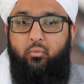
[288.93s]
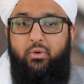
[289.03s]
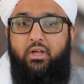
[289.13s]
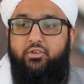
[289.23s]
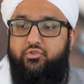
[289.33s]

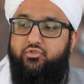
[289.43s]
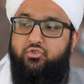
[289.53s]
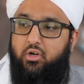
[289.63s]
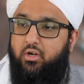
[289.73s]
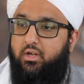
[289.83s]
we are
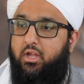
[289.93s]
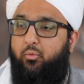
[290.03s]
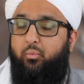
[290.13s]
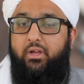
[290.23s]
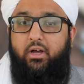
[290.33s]
strong,
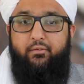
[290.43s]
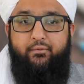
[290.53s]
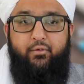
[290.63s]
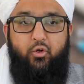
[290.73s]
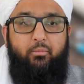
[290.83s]
we are
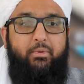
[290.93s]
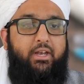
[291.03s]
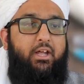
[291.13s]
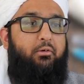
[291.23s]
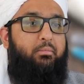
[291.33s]
firm
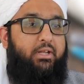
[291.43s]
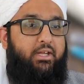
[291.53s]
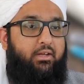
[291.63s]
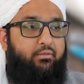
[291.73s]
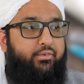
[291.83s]
in our
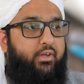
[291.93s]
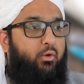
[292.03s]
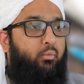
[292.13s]
beliefs,